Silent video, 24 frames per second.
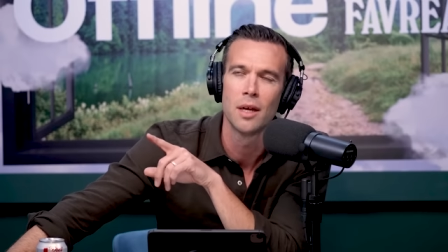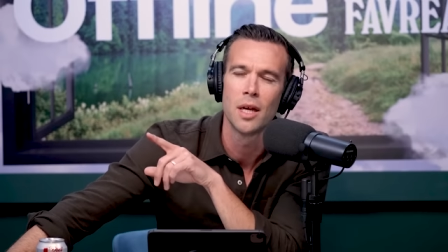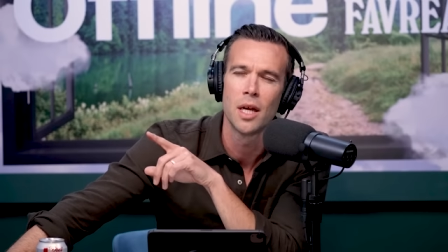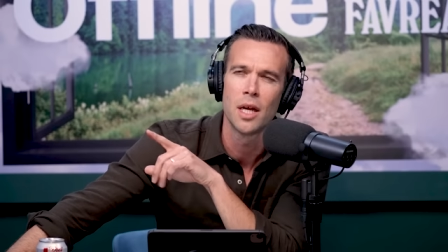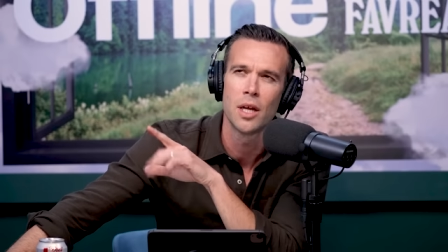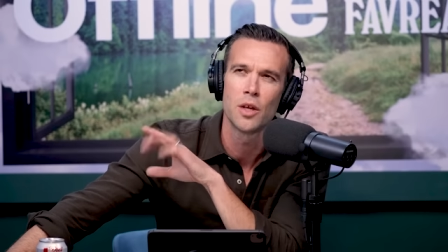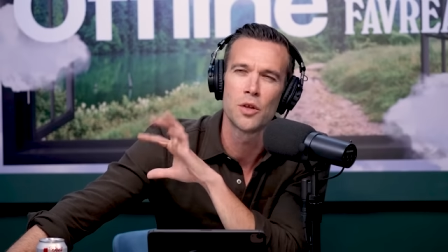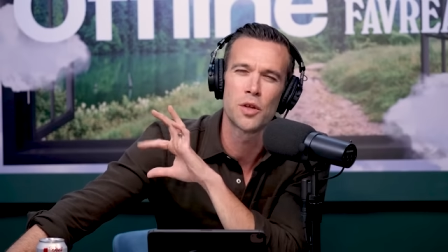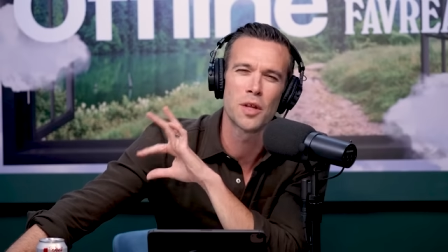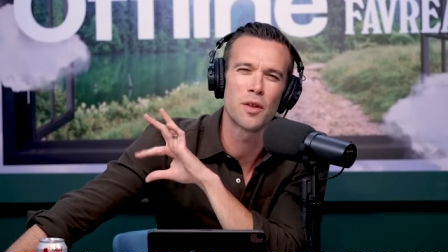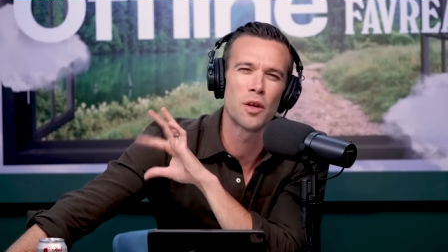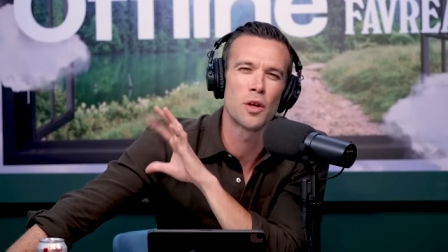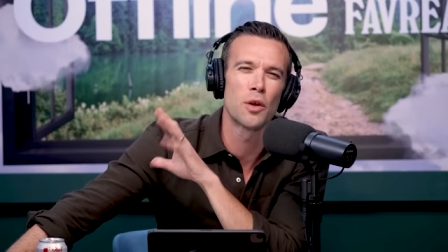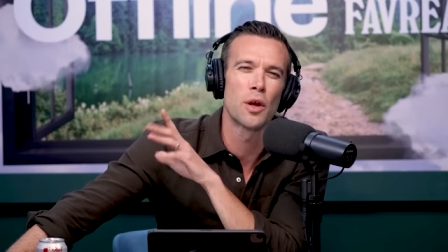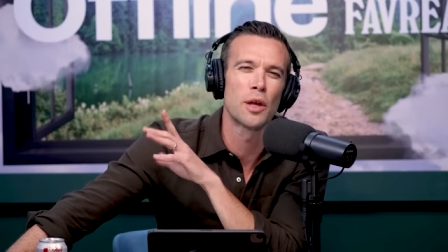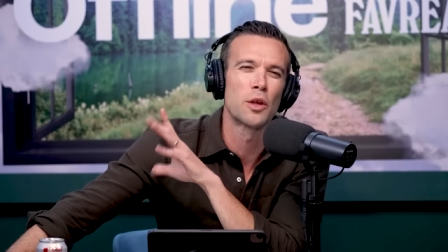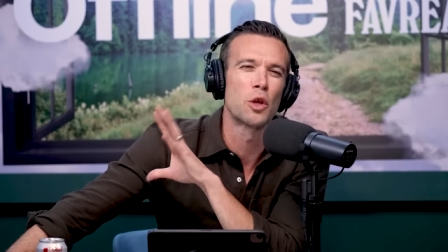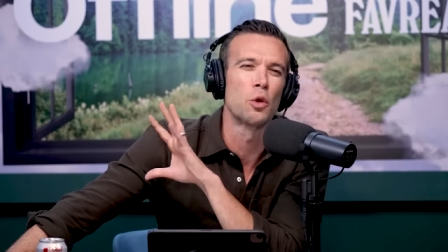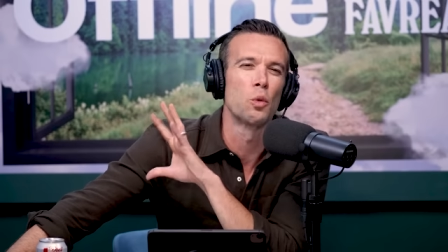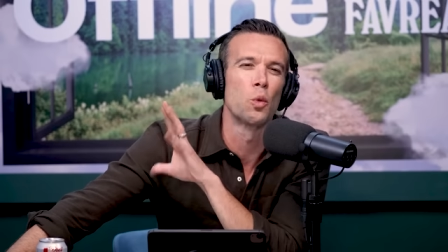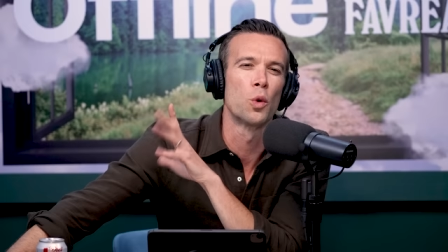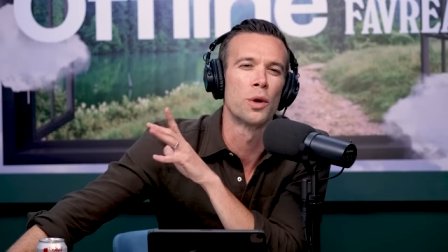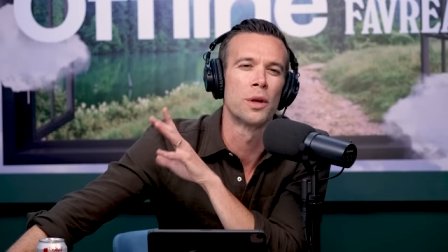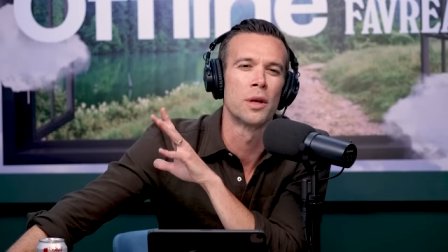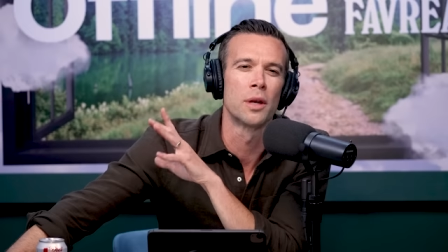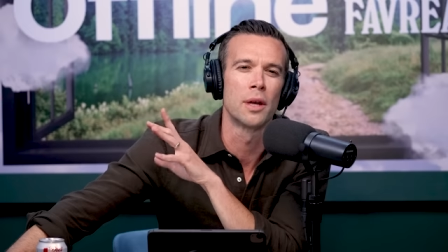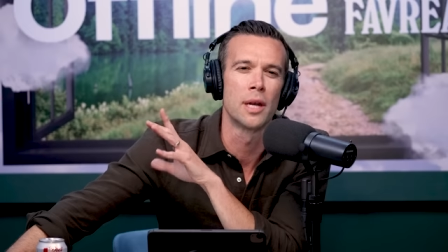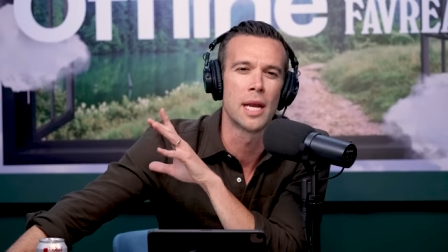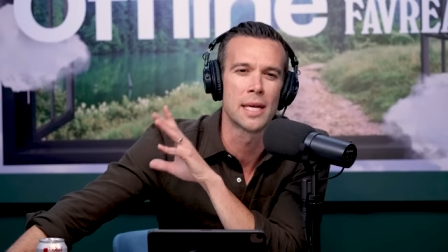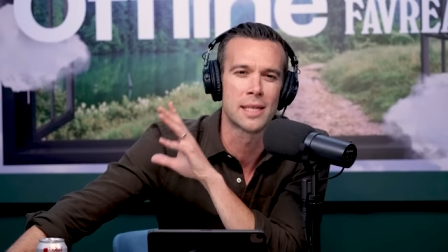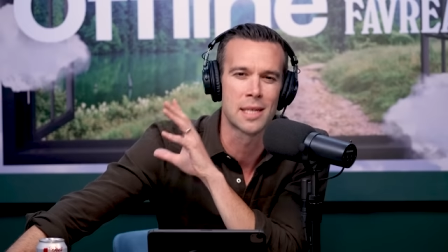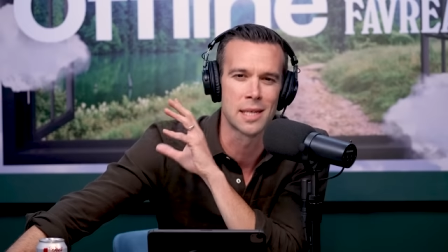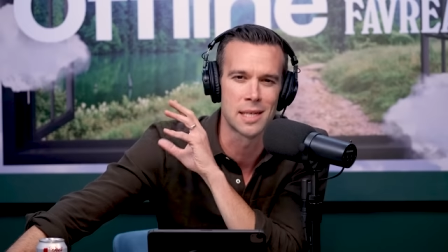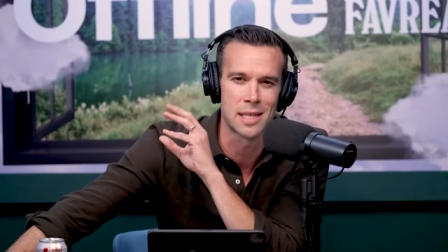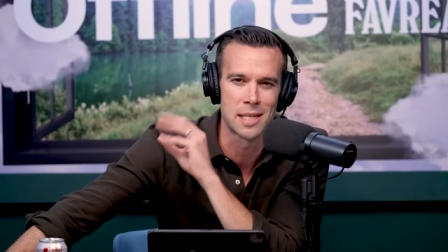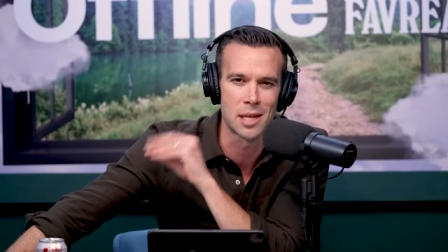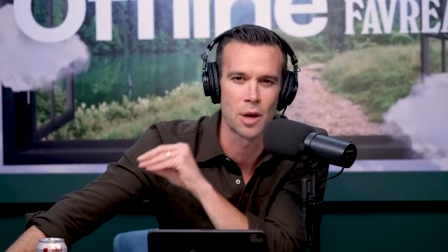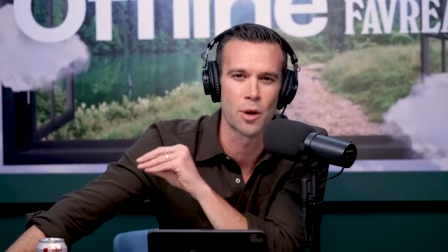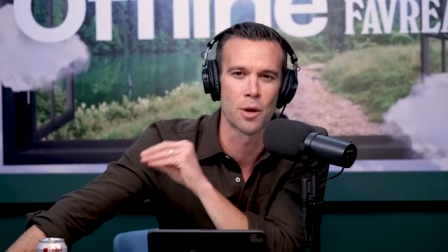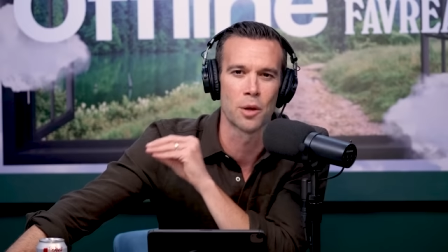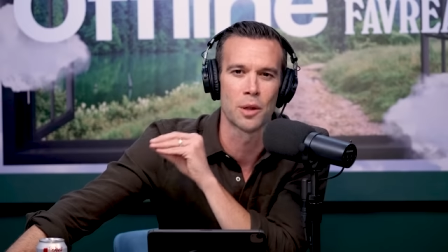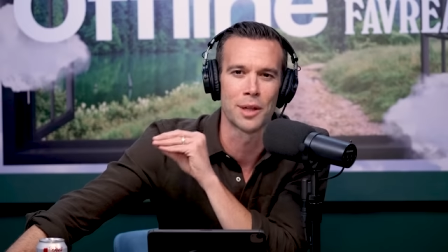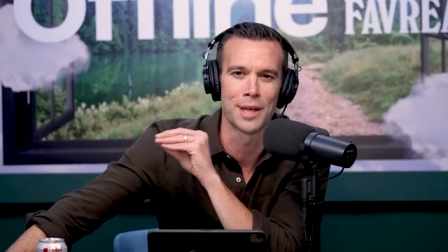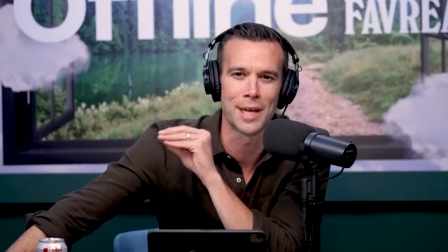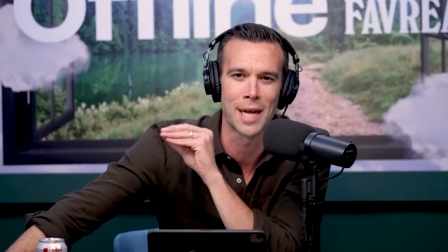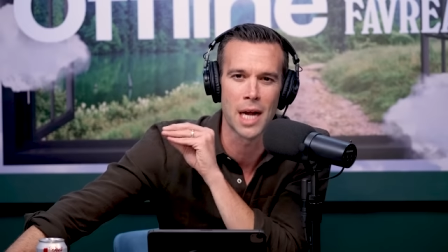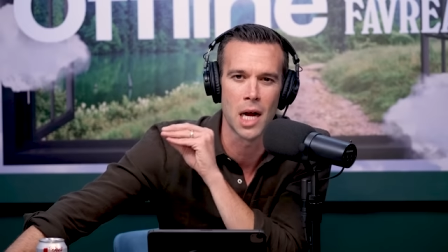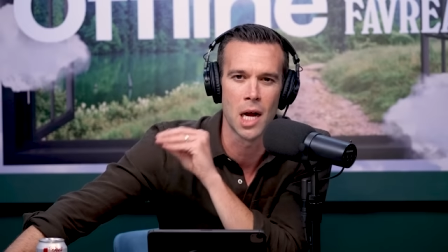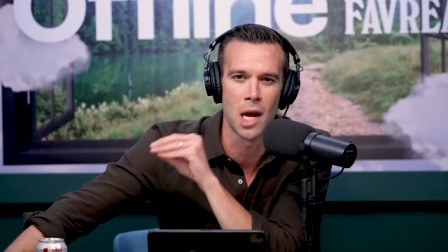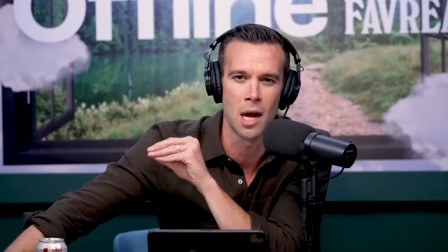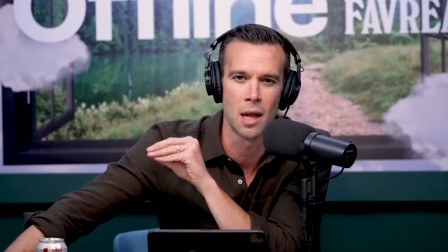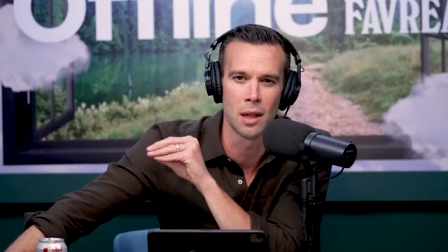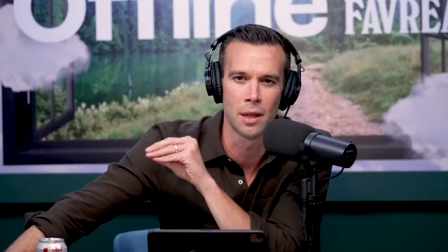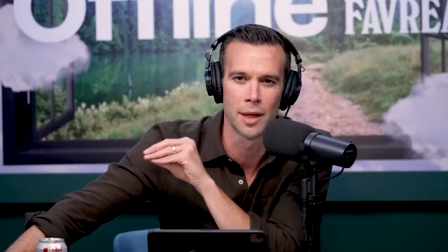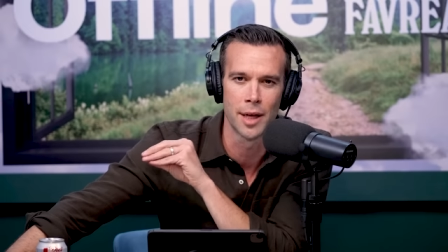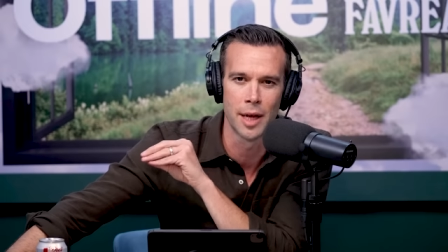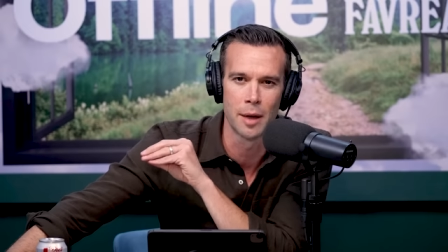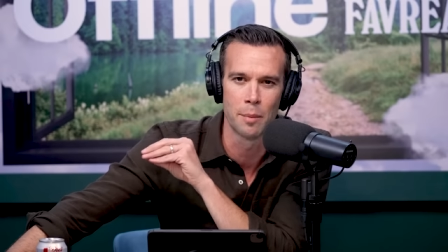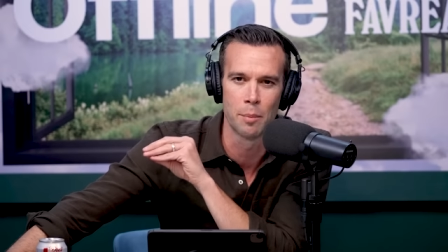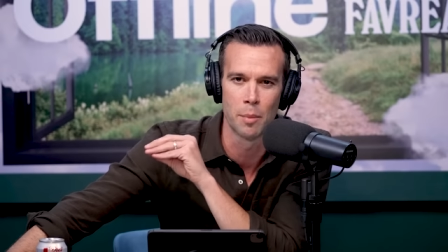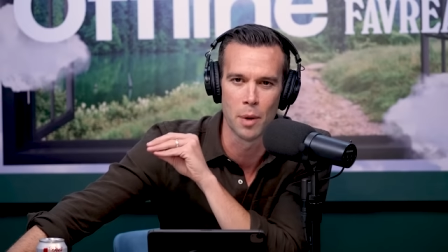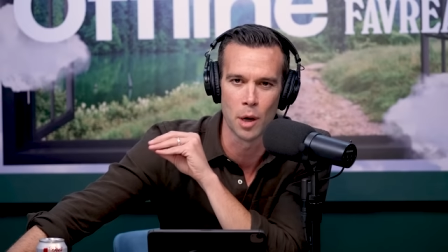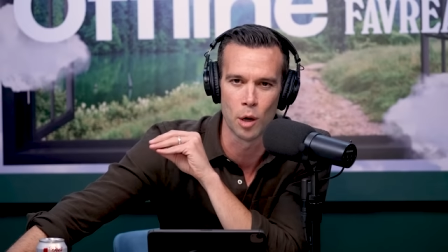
you said that like you wouldn't necessarily call him